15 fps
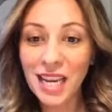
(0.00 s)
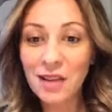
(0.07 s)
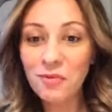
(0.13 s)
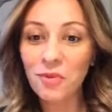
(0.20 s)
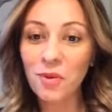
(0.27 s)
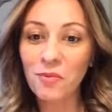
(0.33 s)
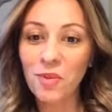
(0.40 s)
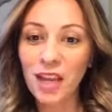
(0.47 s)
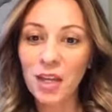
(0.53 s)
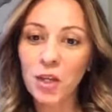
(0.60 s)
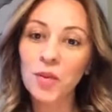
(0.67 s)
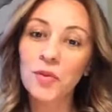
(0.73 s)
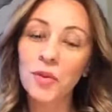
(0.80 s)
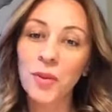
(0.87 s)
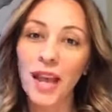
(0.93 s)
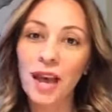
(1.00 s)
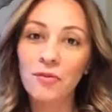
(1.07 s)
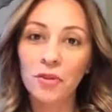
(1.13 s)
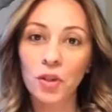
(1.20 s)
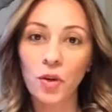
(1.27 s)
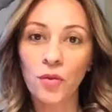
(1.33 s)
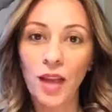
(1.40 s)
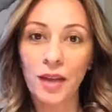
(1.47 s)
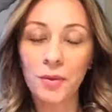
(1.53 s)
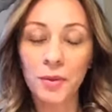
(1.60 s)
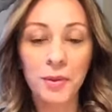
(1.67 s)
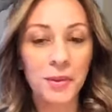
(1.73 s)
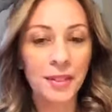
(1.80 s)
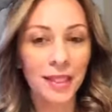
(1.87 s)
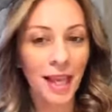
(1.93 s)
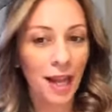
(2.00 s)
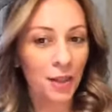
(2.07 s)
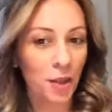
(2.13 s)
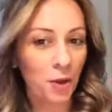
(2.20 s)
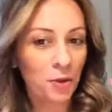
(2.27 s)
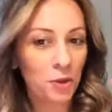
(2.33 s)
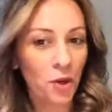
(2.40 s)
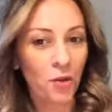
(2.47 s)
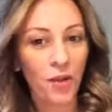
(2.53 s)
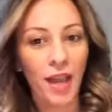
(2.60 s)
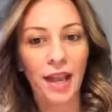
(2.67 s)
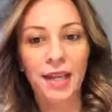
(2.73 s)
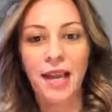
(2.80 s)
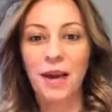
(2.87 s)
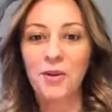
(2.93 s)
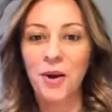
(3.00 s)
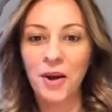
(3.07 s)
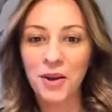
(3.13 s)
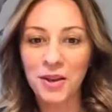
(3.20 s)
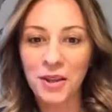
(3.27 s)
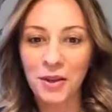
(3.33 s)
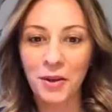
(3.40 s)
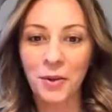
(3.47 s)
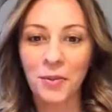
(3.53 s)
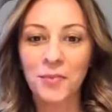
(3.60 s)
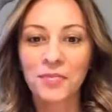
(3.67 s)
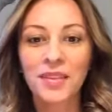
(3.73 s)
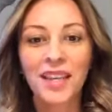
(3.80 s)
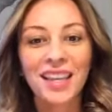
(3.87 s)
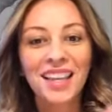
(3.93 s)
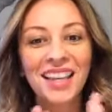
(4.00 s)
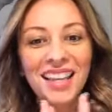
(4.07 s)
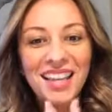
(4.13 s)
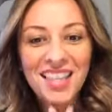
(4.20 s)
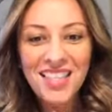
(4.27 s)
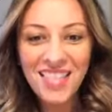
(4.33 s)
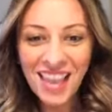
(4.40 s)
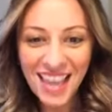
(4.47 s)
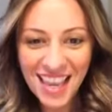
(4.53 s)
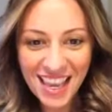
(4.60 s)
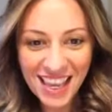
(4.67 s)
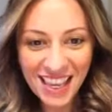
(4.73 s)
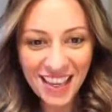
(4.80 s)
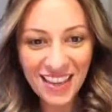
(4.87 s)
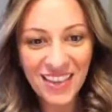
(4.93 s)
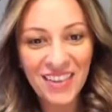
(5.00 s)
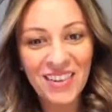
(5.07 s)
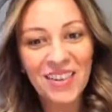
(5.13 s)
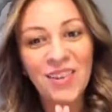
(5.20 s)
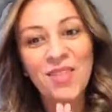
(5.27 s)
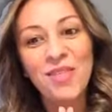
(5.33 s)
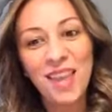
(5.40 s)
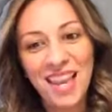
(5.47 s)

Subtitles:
in from Vancouver, we have Jovan Woosie. Hello, Jovan. How are you? Thank you.